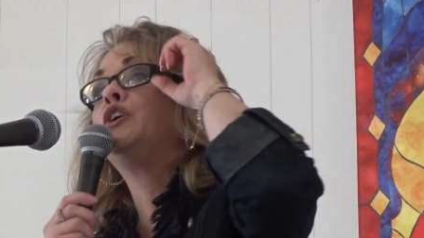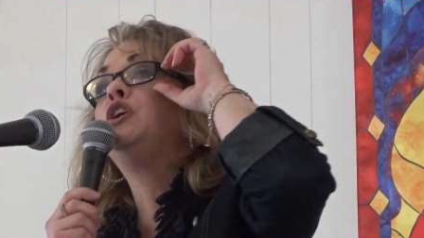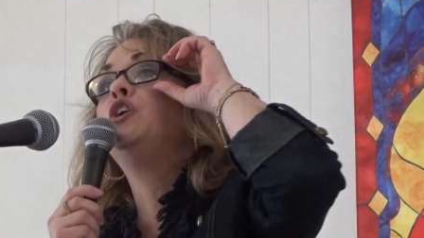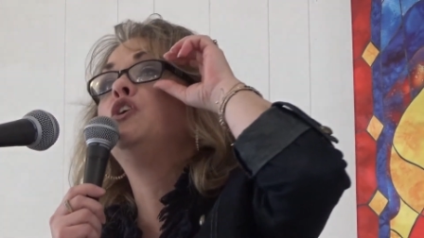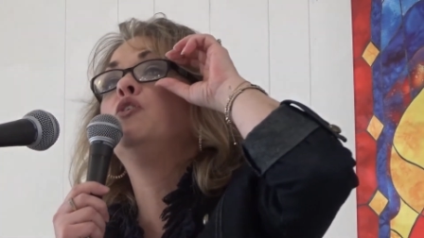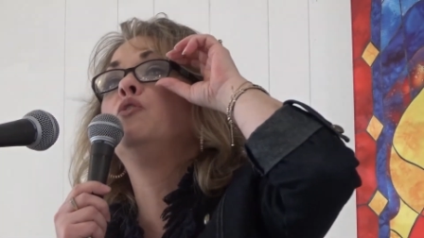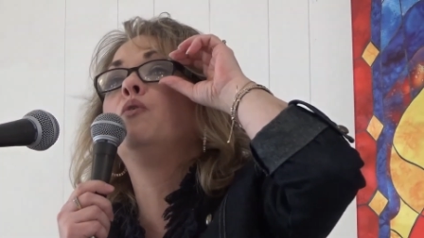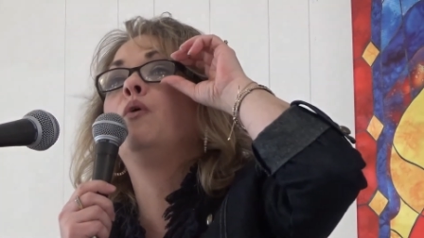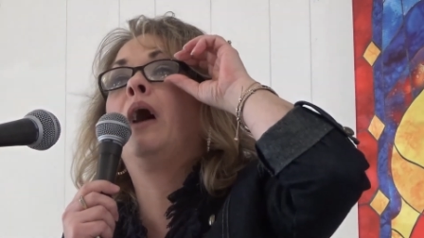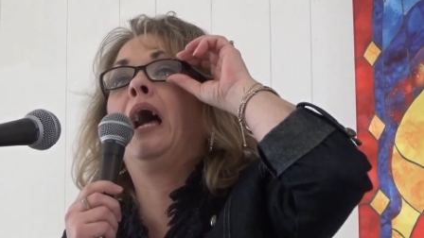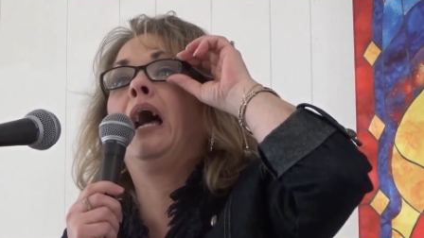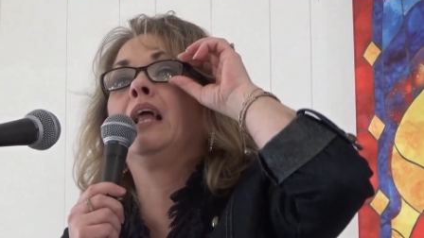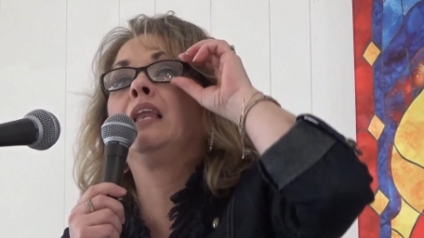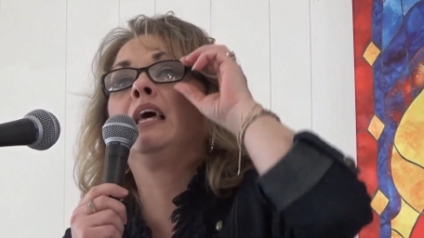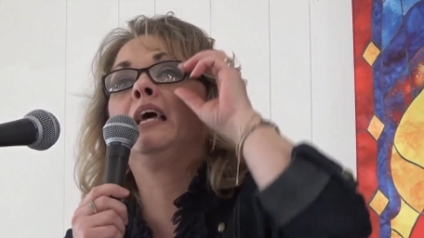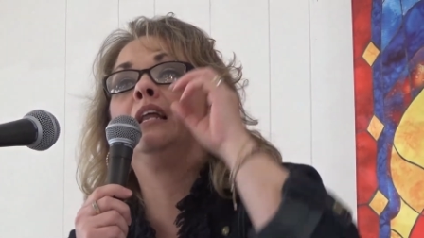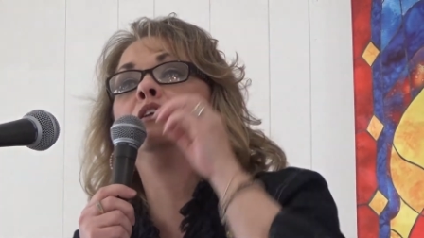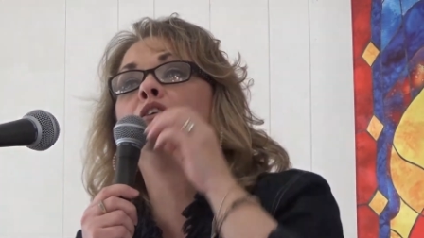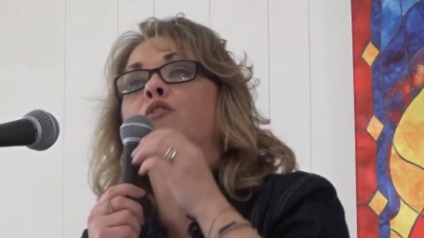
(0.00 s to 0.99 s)
you.
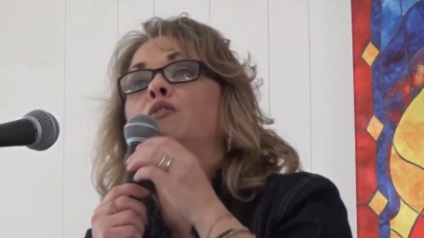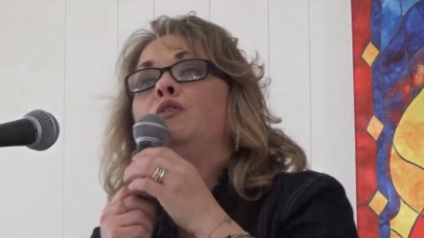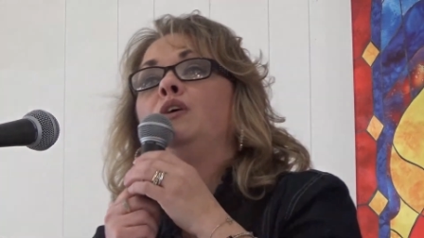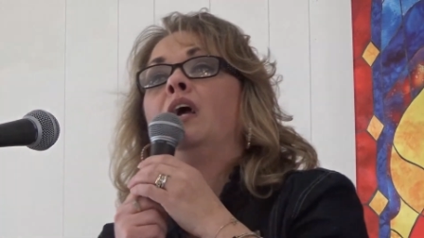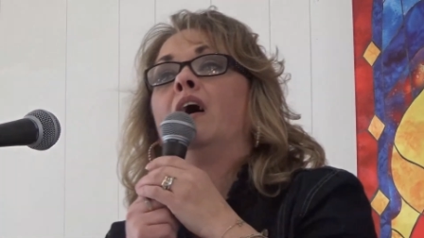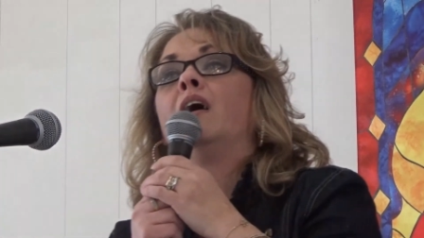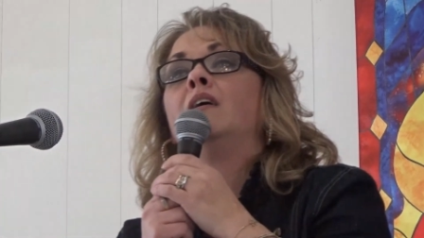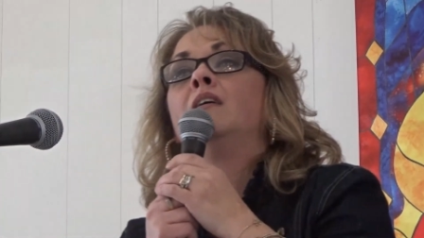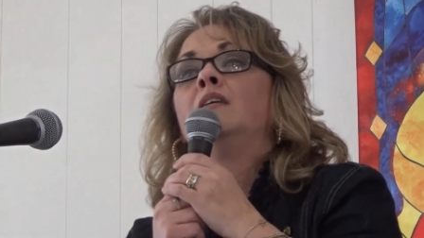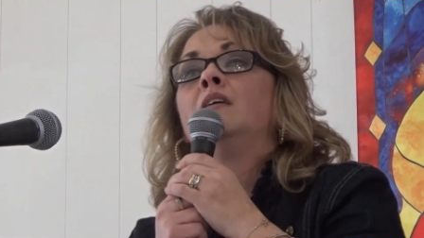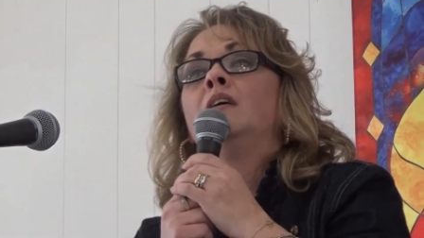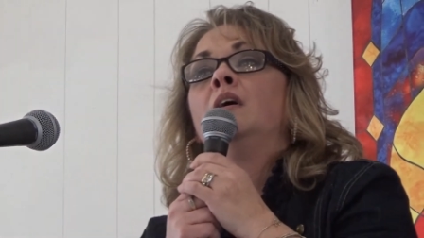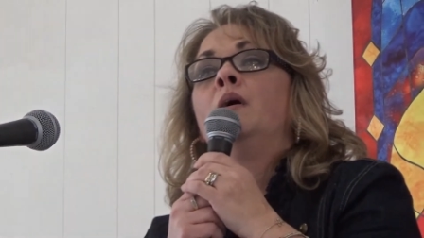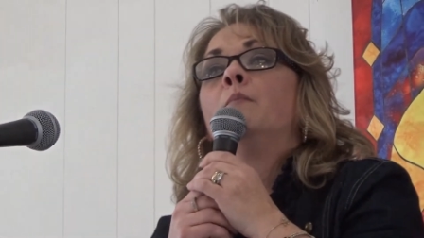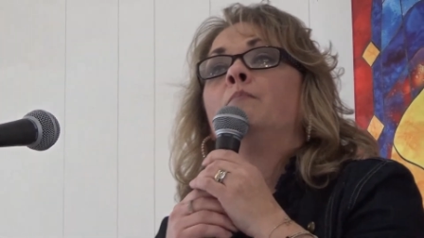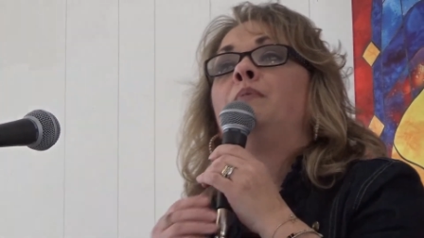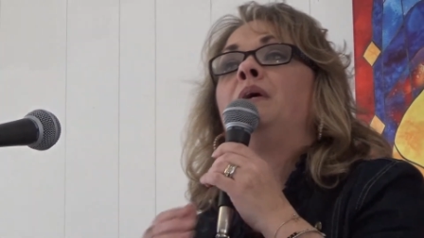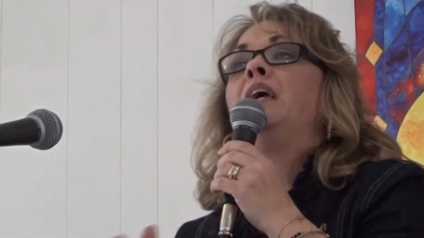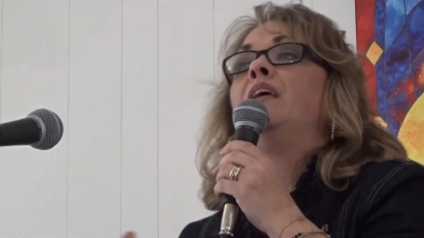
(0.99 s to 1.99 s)
Hallelujah.
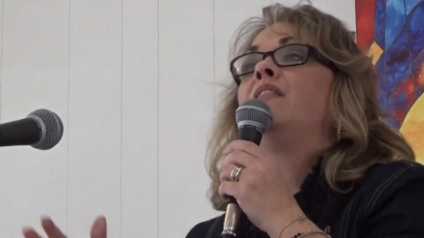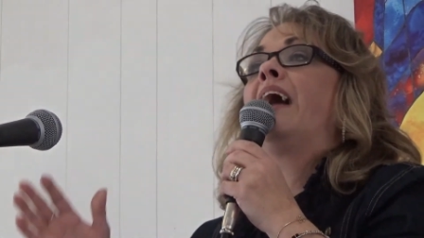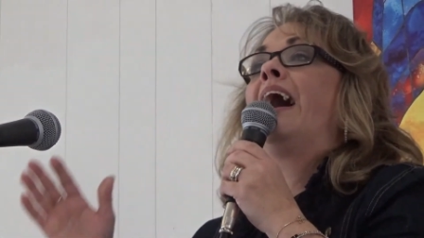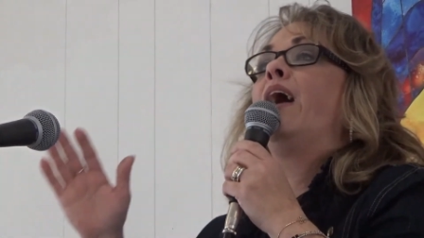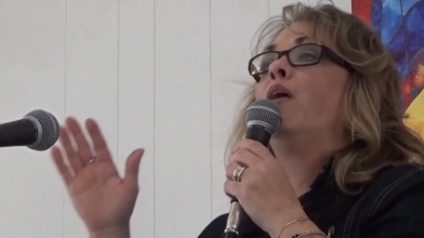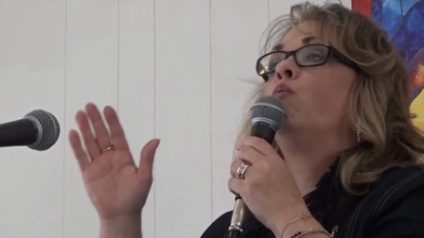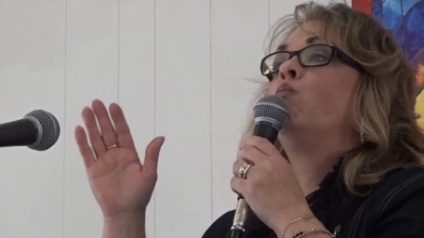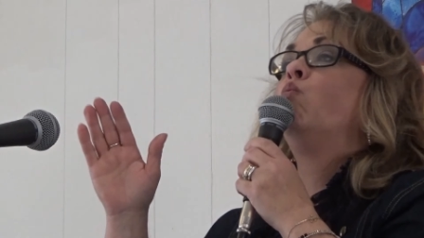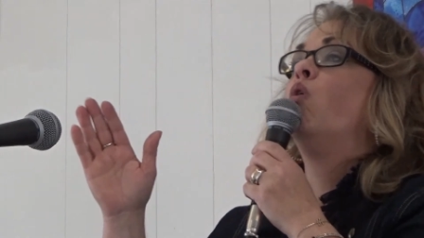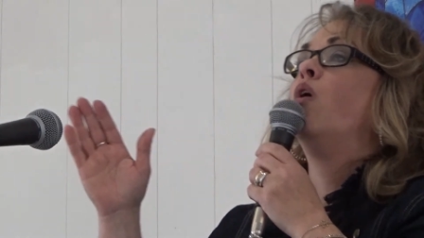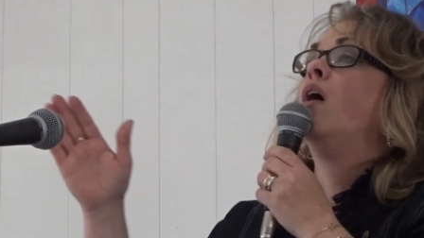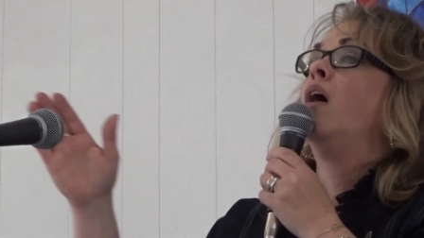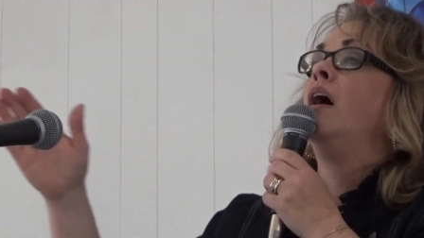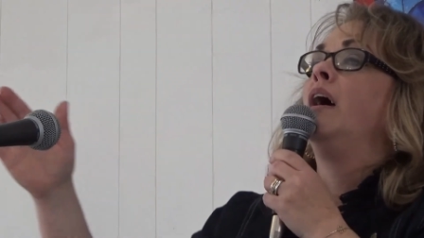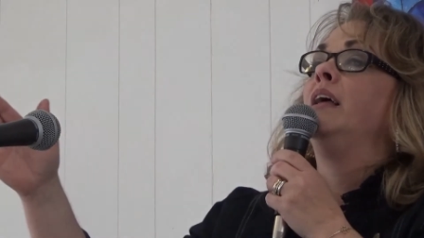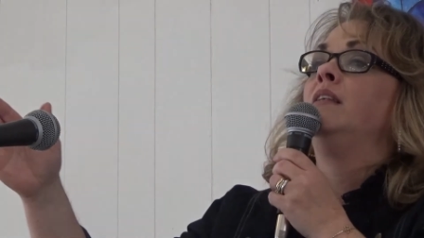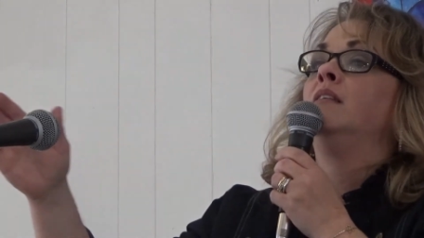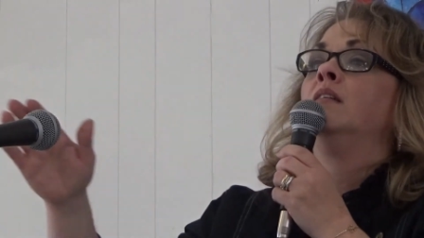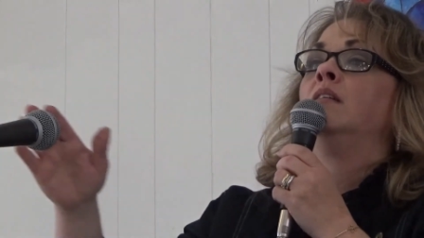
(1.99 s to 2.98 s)
Be that
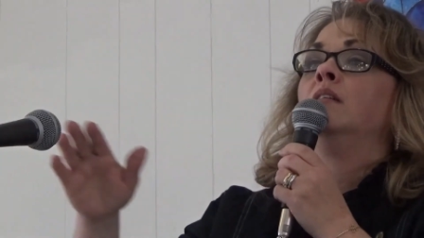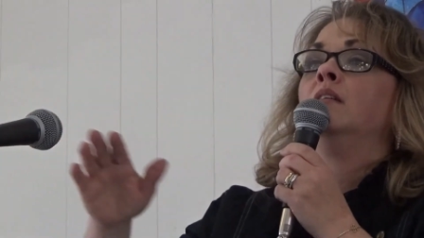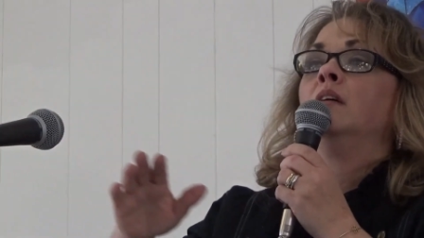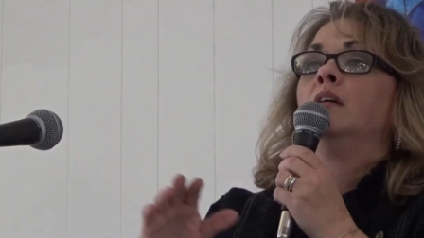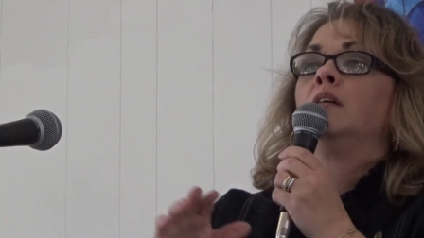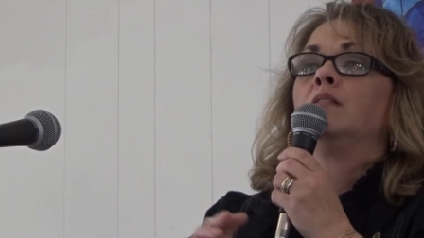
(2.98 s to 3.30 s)
one